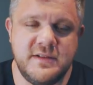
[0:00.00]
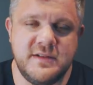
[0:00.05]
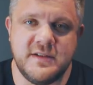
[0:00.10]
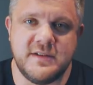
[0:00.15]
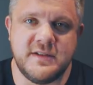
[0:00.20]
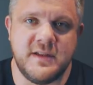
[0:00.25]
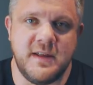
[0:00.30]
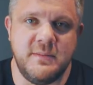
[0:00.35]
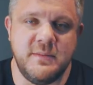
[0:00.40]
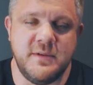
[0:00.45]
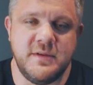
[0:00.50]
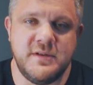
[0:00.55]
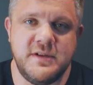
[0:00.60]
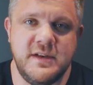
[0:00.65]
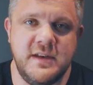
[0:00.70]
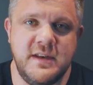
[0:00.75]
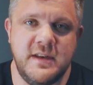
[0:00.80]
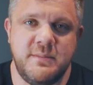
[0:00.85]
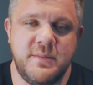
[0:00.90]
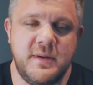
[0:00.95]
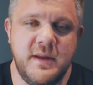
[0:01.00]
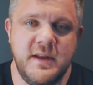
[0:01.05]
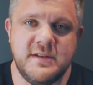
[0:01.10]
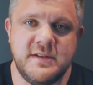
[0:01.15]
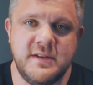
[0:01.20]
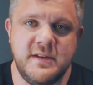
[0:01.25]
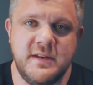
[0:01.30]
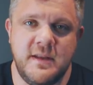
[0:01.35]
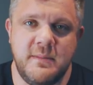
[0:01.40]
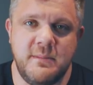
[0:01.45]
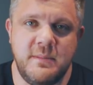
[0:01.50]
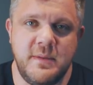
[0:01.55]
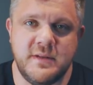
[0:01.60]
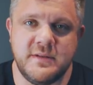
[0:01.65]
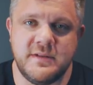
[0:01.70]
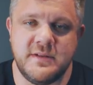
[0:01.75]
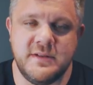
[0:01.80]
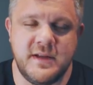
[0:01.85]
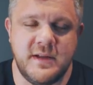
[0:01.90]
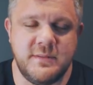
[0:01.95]
just a machine at pressing
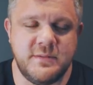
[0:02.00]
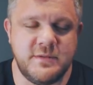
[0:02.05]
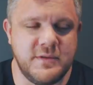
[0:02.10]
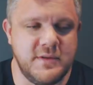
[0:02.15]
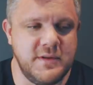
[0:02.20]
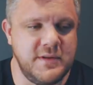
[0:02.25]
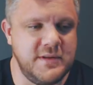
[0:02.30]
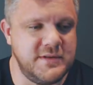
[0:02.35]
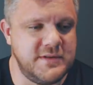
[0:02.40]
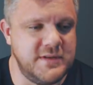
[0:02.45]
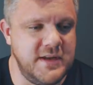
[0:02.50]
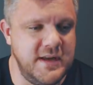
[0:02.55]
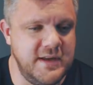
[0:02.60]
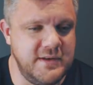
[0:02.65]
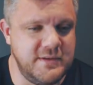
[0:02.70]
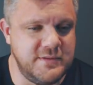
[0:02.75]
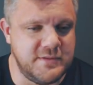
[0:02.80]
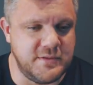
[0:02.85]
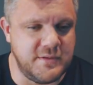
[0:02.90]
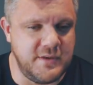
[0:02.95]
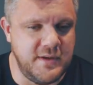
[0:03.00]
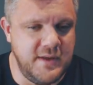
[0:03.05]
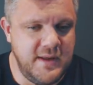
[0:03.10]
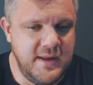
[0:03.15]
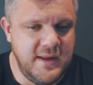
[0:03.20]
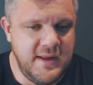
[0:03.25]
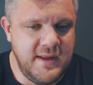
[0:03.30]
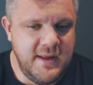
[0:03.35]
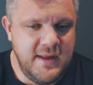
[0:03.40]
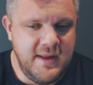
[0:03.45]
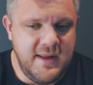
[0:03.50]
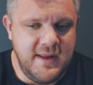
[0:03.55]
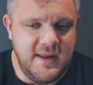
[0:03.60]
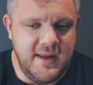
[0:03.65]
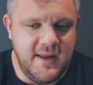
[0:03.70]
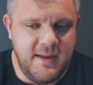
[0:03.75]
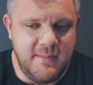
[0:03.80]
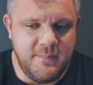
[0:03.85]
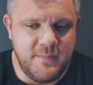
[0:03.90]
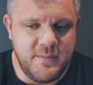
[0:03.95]
dumbbells. He's absolutely insane. So
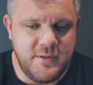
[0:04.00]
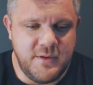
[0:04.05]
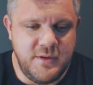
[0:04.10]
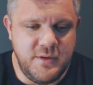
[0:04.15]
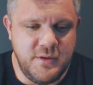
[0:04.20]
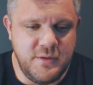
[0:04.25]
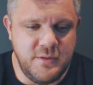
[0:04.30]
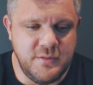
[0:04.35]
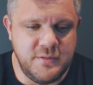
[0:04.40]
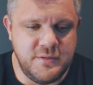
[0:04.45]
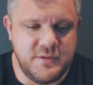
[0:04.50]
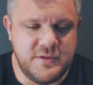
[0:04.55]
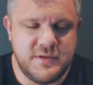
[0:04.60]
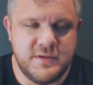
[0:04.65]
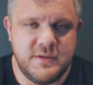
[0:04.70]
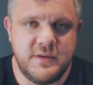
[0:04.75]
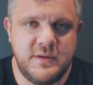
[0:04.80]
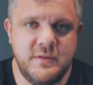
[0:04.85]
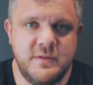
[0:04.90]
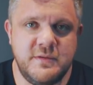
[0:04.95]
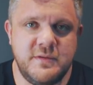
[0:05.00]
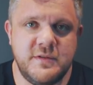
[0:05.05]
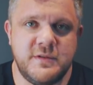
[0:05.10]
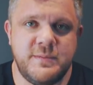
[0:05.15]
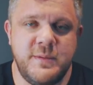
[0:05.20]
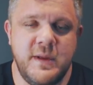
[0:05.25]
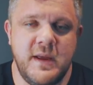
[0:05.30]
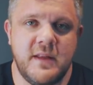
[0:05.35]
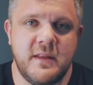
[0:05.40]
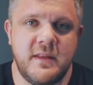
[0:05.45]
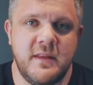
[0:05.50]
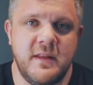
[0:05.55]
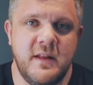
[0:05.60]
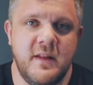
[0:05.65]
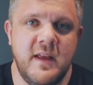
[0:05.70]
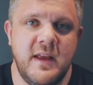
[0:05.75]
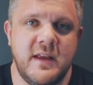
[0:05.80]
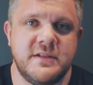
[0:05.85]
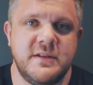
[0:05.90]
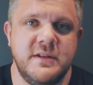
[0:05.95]
huge respect to
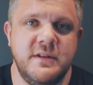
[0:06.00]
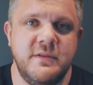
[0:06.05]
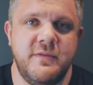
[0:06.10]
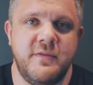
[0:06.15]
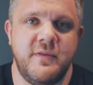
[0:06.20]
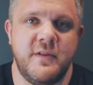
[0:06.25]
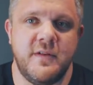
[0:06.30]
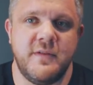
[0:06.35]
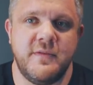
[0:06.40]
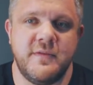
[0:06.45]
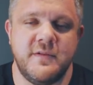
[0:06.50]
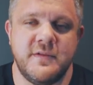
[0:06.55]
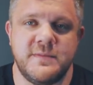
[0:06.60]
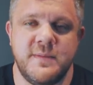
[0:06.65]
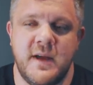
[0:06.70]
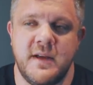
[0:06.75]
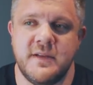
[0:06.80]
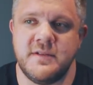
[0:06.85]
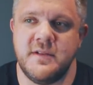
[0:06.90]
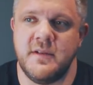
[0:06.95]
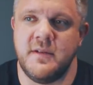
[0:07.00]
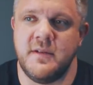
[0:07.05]
Alexei for smashing